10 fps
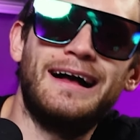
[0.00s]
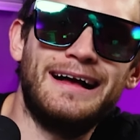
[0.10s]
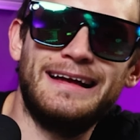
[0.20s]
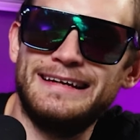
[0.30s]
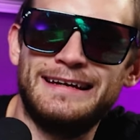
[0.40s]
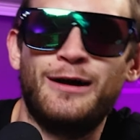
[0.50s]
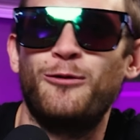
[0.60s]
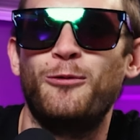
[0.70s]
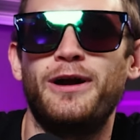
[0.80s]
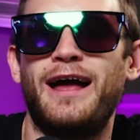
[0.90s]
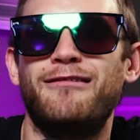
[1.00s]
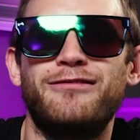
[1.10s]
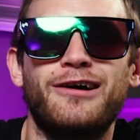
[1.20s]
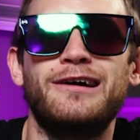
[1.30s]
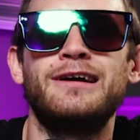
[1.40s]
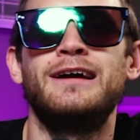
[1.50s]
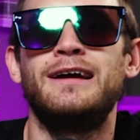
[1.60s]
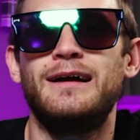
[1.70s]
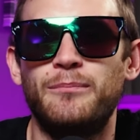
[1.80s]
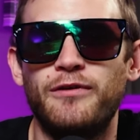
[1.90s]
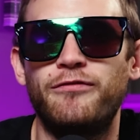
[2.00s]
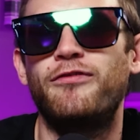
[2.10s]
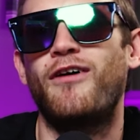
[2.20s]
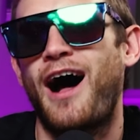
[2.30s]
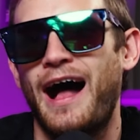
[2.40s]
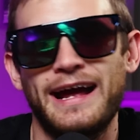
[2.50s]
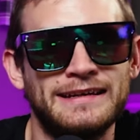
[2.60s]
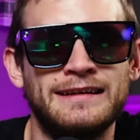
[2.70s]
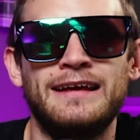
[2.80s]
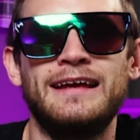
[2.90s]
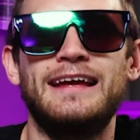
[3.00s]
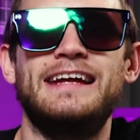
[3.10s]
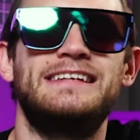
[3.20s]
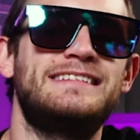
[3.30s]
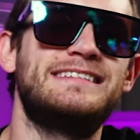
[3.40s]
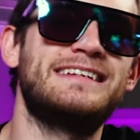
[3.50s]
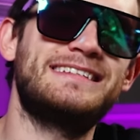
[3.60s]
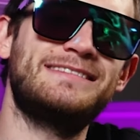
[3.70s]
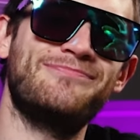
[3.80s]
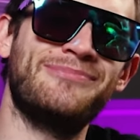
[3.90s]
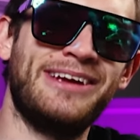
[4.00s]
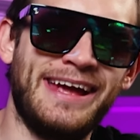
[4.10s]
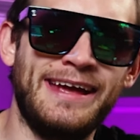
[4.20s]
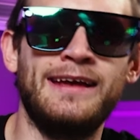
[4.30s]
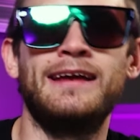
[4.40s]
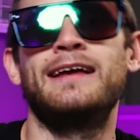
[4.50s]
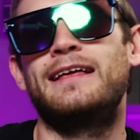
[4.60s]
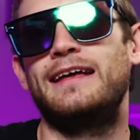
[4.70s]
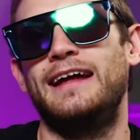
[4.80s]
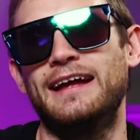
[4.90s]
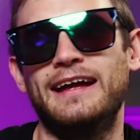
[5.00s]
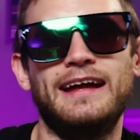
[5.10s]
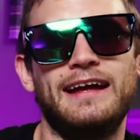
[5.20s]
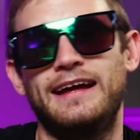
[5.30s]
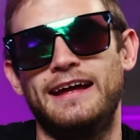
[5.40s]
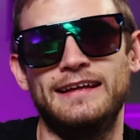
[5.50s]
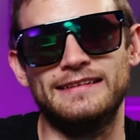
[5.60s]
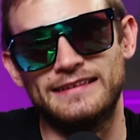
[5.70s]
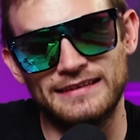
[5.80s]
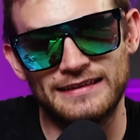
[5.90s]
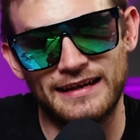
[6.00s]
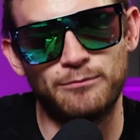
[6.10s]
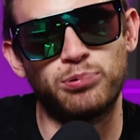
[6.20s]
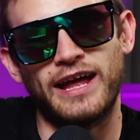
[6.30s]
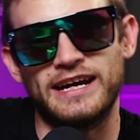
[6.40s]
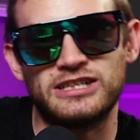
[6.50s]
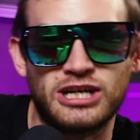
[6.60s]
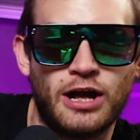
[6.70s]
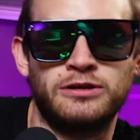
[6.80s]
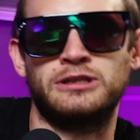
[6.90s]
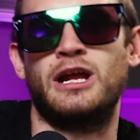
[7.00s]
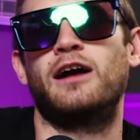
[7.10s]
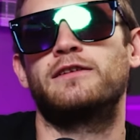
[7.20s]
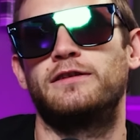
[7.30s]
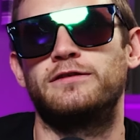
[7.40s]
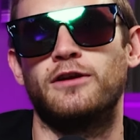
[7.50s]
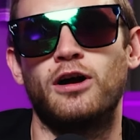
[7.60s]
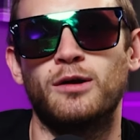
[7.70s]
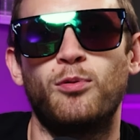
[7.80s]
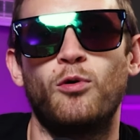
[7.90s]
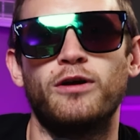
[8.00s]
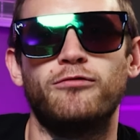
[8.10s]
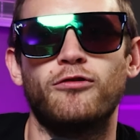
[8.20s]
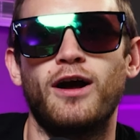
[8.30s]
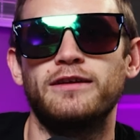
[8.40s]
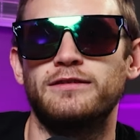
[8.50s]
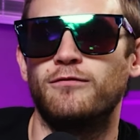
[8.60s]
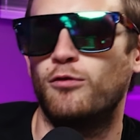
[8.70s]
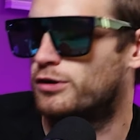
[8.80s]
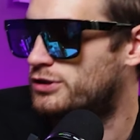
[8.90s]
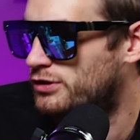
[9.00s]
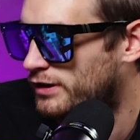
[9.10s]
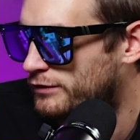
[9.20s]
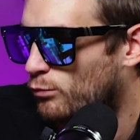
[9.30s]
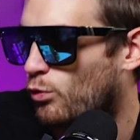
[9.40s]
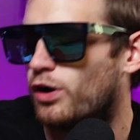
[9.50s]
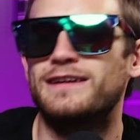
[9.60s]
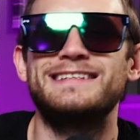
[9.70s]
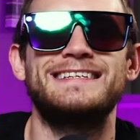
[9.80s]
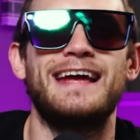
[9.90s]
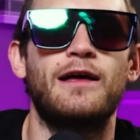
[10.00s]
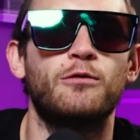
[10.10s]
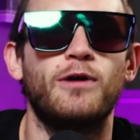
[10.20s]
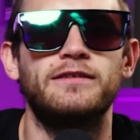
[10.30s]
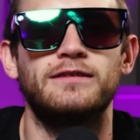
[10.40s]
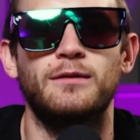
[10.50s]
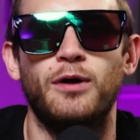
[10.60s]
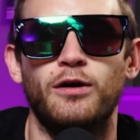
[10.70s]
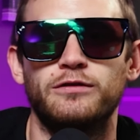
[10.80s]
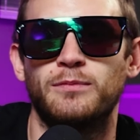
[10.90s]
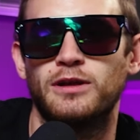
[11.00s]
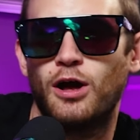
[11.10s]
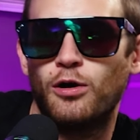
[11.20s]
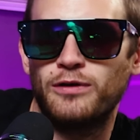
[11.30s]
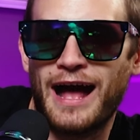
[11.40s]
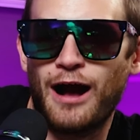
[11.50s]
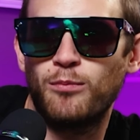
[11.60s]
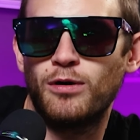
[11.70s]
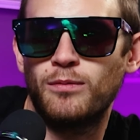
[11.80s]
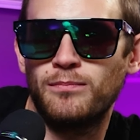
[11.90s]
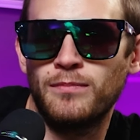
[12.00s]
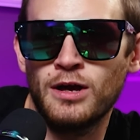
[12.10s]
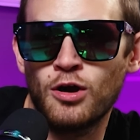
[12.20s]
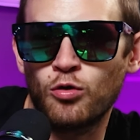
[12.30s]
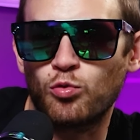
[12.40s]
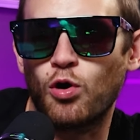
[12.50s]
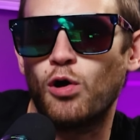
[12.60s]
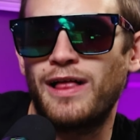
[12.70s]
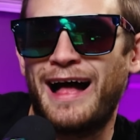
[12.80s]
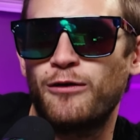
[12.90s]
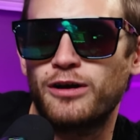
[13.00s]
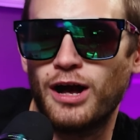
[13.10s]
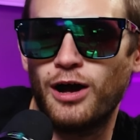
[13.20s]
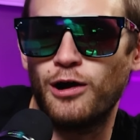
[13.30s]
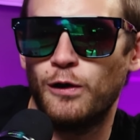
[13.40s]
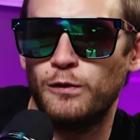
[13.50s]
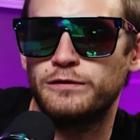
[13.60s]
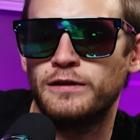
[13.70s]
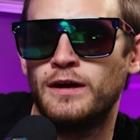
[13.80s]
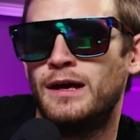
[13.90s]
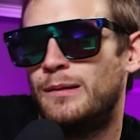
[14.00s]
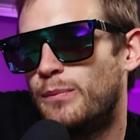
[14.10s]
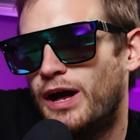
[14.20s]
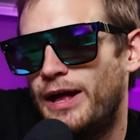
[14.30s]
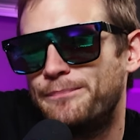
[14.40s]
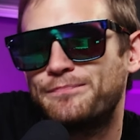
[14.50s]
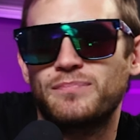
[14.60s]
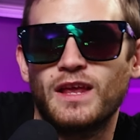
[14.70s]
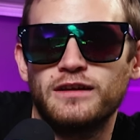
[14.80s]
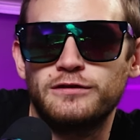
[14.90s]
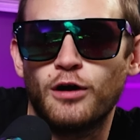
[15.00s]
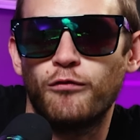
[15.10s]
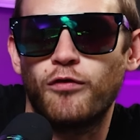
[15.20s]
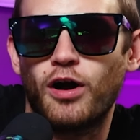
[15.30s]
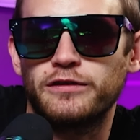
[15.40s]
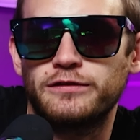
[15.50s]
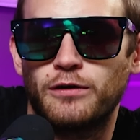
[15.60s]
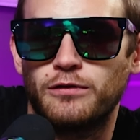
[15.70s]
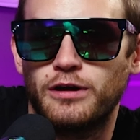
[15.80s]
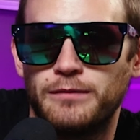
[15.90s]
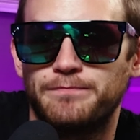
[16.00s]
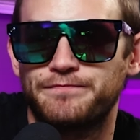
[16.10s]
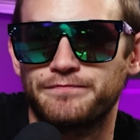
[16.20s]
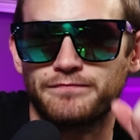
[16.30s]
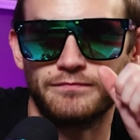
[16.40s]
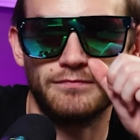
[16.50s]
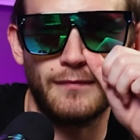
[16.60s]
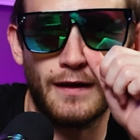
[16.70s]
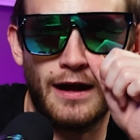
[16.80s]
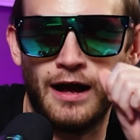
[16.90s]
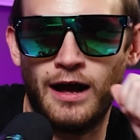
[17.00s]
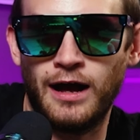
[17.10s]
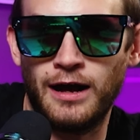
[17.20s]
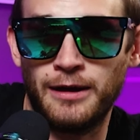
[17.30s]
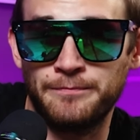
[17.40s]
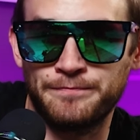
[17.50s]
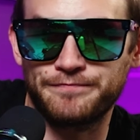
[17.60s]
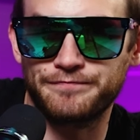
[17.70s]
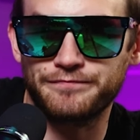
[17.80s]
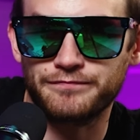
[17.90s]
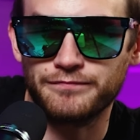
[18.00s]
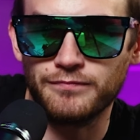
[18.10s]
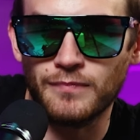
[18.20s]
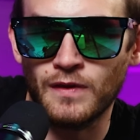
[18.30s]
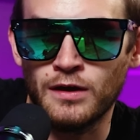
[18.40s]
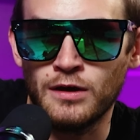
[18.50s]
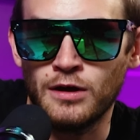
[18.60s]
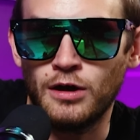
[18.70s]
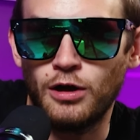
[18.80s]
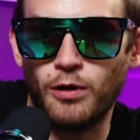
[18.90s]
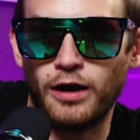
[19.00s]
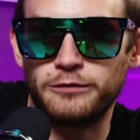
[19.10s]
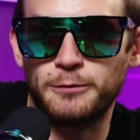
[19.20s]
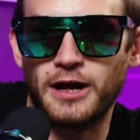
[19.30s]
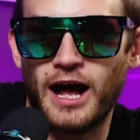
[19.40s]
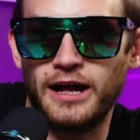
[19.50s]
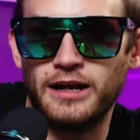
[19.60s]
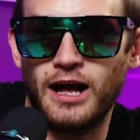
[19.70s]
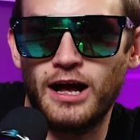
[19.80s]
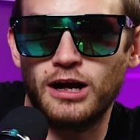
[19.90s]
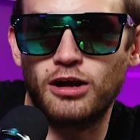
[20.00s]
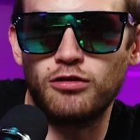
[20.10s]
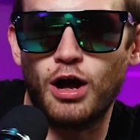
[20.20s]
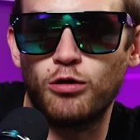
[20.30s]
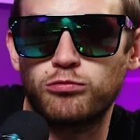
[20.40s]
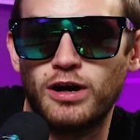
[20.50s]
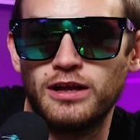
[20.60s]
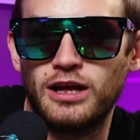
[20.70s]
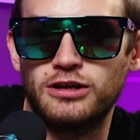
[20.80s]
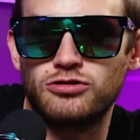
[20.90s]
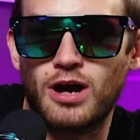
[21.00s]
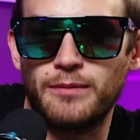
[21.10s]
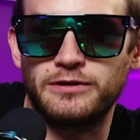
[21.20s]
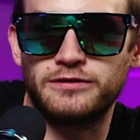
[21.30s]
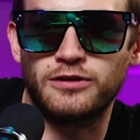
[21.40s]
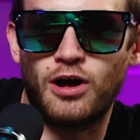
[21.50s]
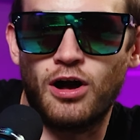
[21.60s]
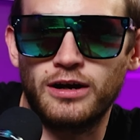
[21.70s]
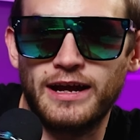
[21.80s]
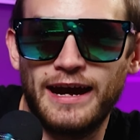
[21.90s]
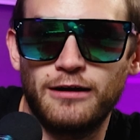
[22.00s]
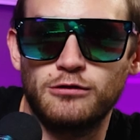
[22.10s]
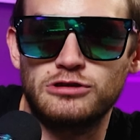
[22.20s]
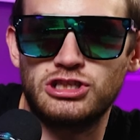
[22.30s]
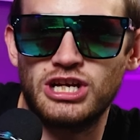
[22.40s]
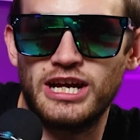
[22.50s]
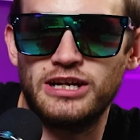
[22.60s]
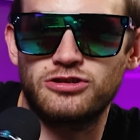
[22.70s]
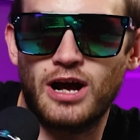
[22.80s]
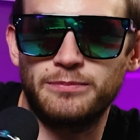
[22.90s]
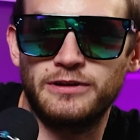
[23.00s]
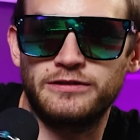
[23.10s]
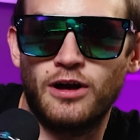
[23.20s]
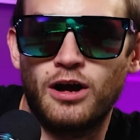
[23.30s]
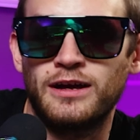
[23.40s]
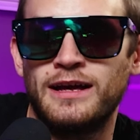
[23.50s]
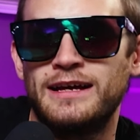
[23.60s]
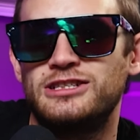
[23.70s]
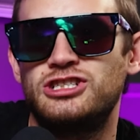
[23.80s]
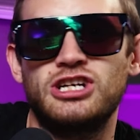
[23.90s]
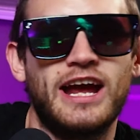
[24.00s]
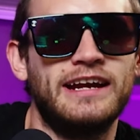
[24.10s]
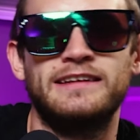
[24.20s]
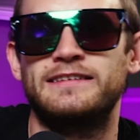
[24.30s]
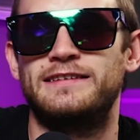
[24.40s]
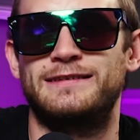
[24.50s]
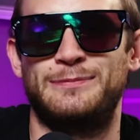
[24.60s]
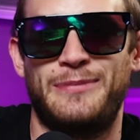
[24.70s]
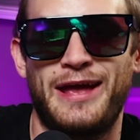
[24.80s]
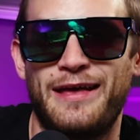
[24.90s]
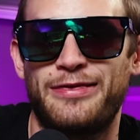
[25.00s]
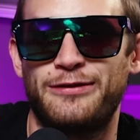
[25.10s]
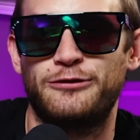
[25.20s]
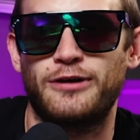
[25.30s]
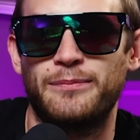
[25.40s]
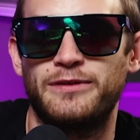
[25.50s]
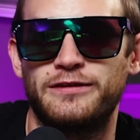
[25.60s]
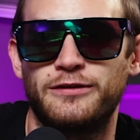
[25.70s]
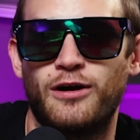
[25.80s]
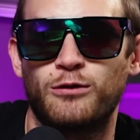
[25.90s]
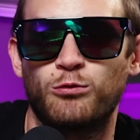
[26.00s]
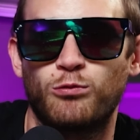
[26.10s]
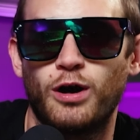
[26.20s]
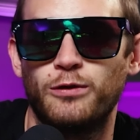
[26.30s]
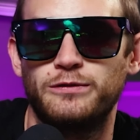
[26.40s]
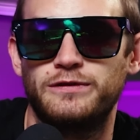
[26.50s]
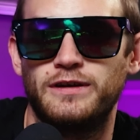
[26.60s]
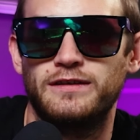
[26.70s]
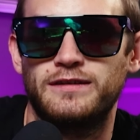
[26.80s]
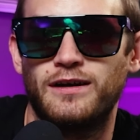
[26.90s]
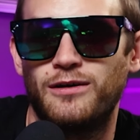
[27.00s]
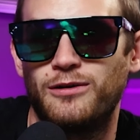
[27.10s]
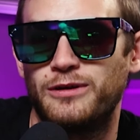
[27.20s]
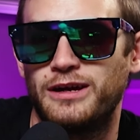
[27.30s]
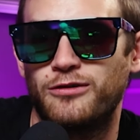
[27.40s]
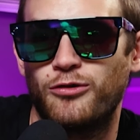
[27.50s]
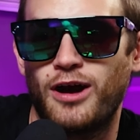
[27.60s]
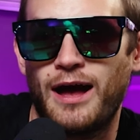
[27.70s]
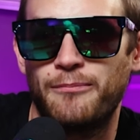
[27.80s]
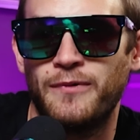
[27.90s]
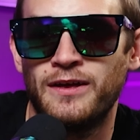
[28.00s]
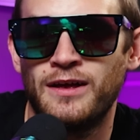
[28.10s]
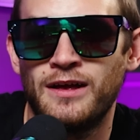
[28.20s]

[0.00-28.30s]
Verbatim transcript: uh, you know, whatever. But fine. It's just meh. It, it Blake Shelton knocks the song a point for us, unfortunately. So we're gonna see how the rest of the Post Malone album rollout goes. But so far, so good. Um, who else we got? Uh, Glorilla dropped a song. Karol G dropped a song. Jaden Smith dropped the song Roses. Holy crap.